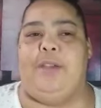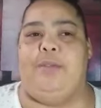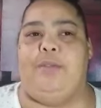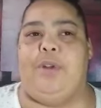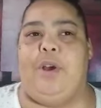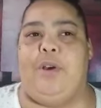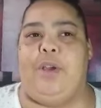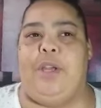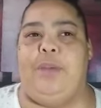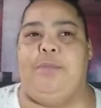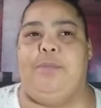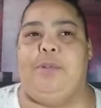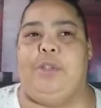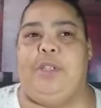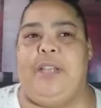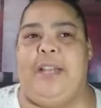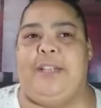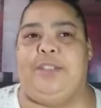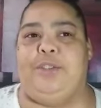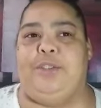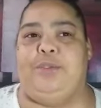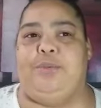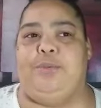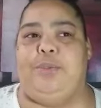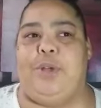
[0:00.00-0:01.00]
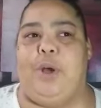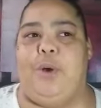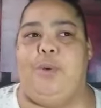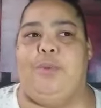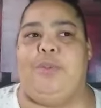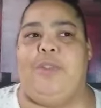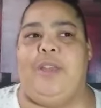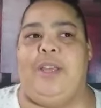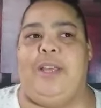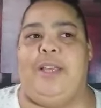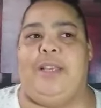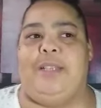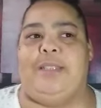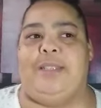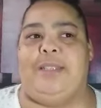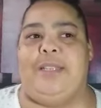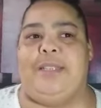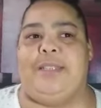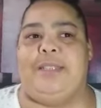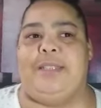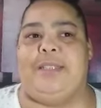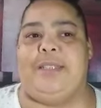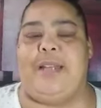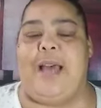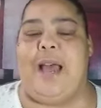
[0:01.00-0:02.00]
You know, He will let you know things
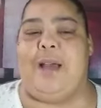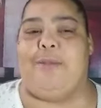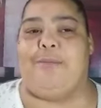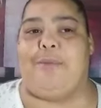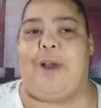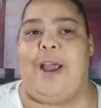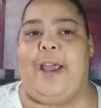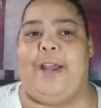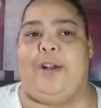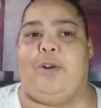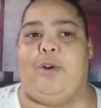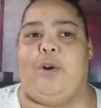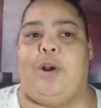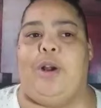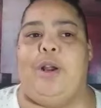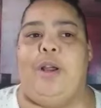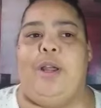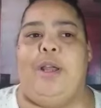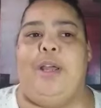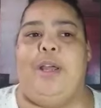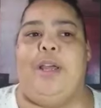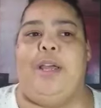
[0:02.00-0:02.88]
that's not right or